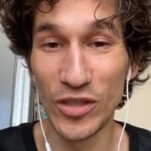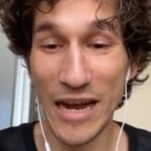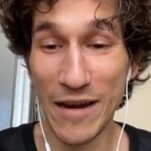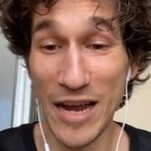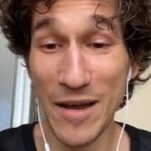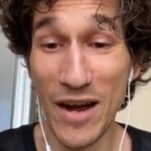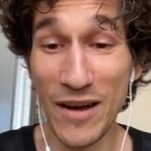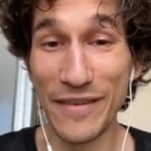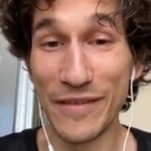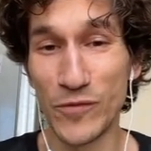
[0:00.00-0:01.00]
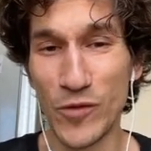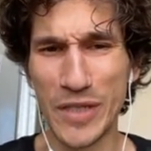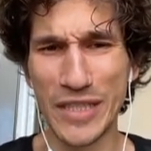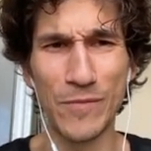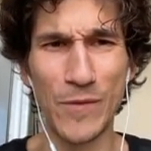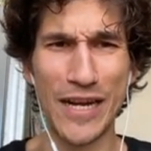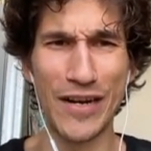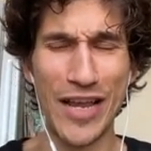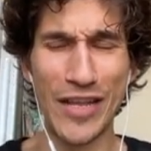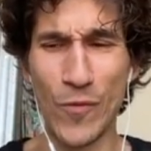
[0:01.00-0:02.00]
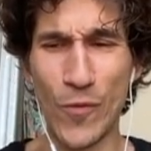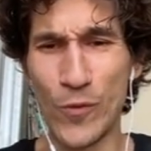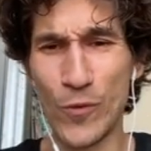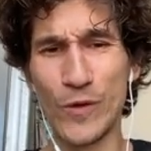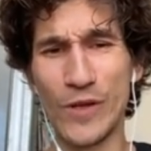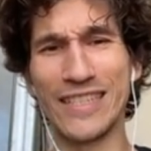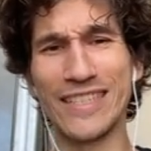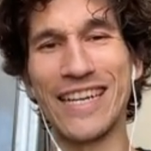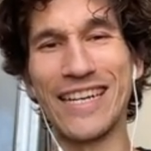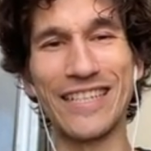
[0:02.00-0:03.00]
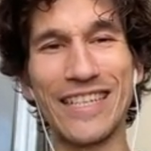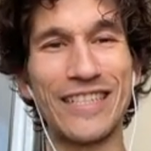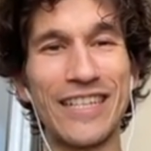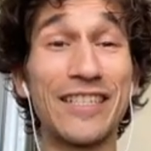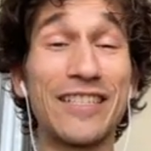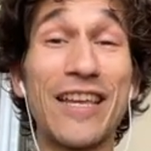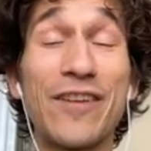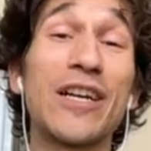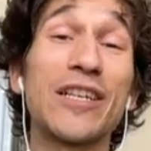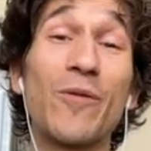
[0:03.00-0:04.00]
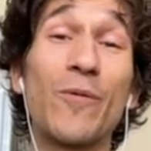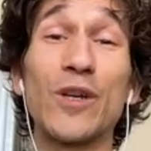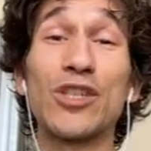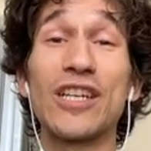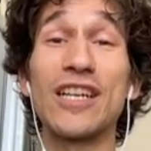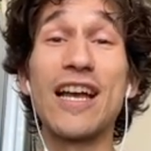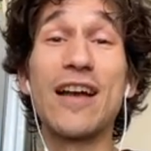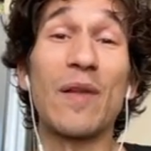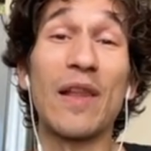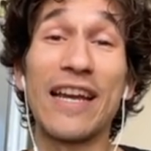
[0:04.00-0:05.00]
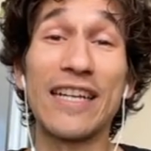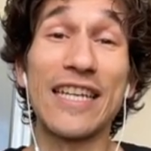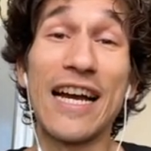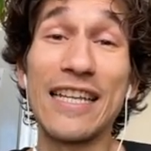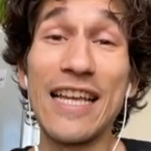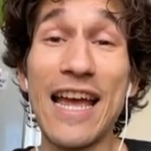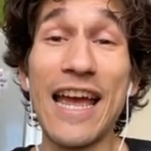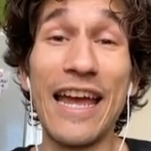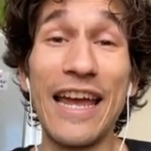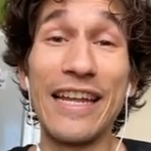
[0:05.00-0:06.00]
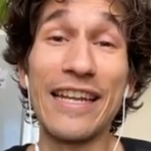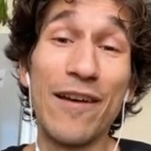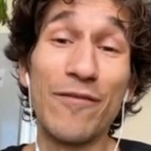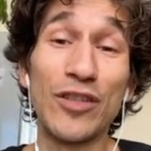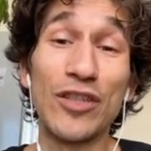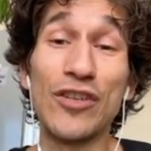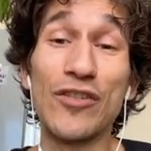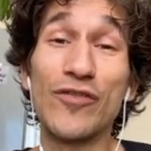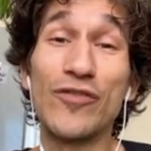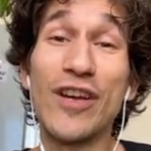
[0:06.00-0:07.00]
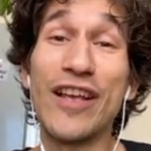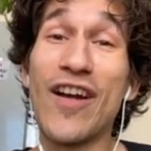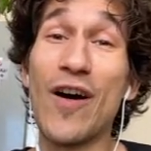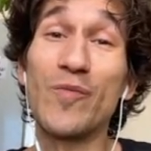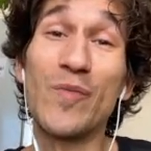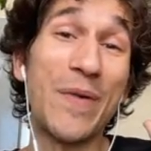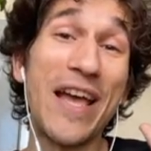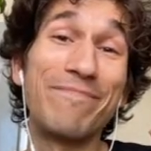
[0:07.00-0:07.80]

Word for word: Uh, above 54% winning rate, Whew, that's nice, that's nice. Thank you guys for watching, play Catan, and I will see you around, bye-bye.